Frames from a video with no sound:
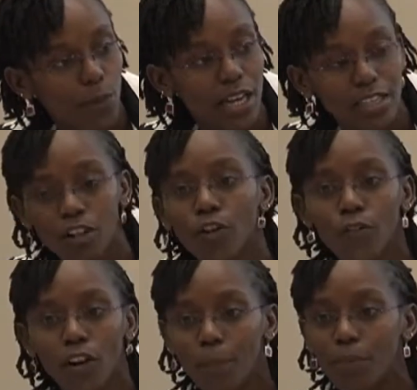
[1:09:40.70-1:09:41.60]
we are sort of
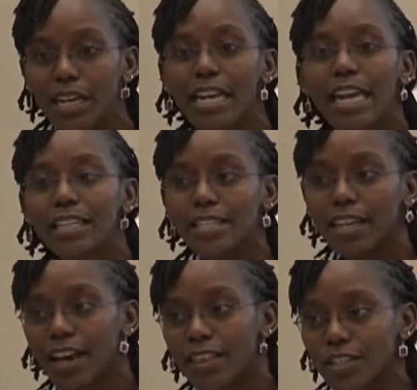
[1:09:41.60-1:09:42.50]
all bringing it
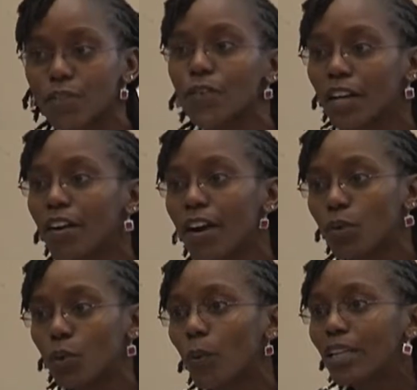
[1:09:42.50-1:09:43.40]
together to figure
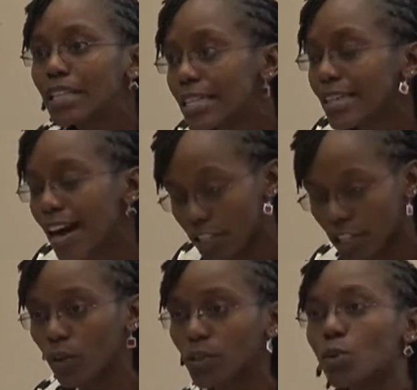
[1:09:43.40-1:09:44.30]
out what this
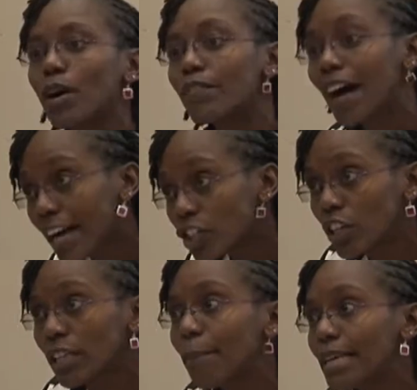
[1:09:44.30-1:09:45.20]
Article 12
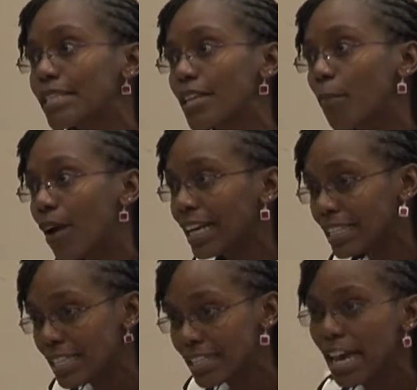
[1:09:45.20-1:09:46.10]
actually means in
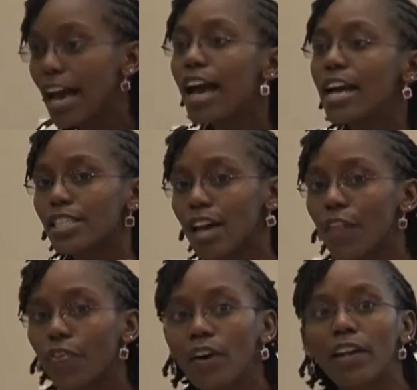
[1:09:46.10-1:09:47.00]
practice. So I
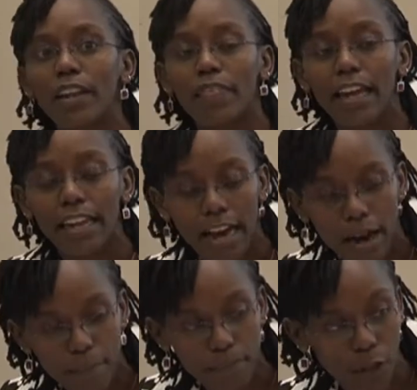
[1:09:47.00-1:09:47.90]
thought that
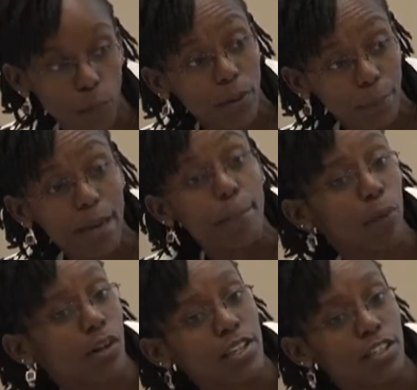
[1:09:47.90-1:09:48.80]
it would be
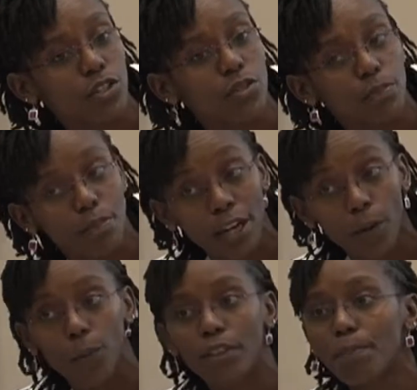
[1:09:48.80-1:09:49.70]
important to
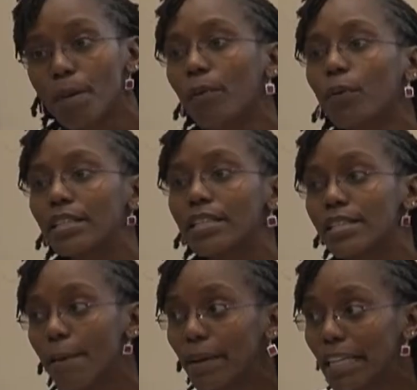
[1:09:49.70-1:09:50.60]
speak with people with
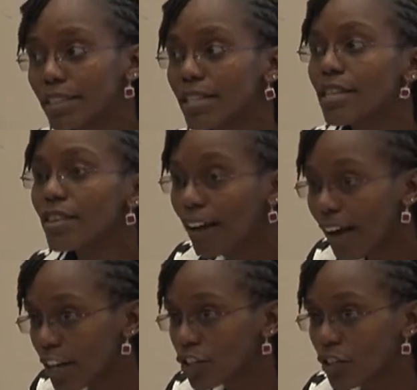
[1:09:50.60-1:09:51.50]
disabilities in the
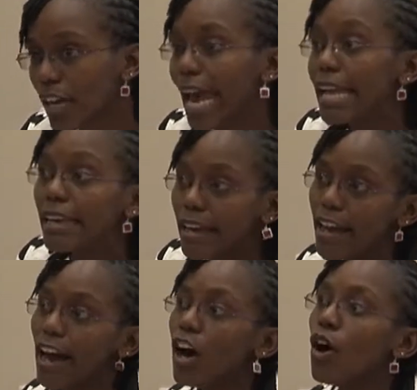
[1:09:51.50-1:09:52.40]
country and
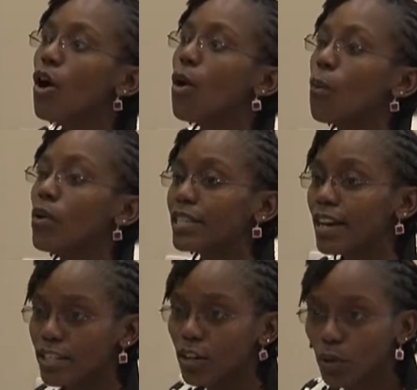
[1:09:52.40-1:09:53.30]
hear what
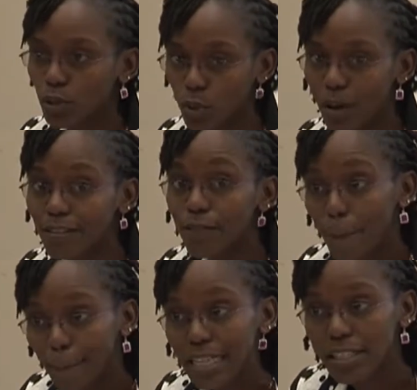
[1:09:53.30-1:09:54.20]
Article 12
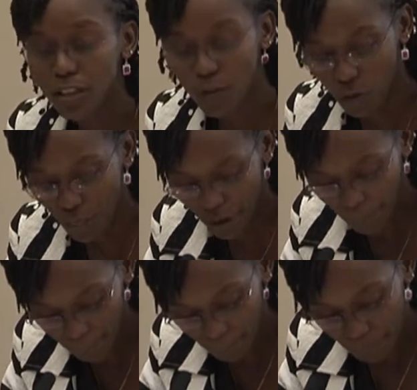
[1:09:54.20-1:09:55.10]
means for
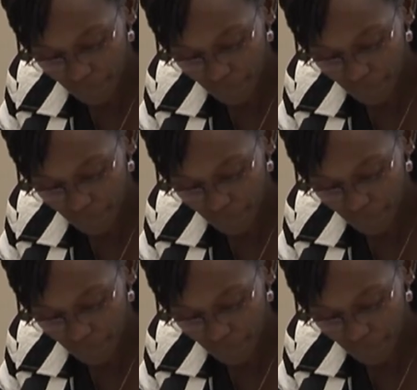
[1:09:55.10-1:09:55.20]
them.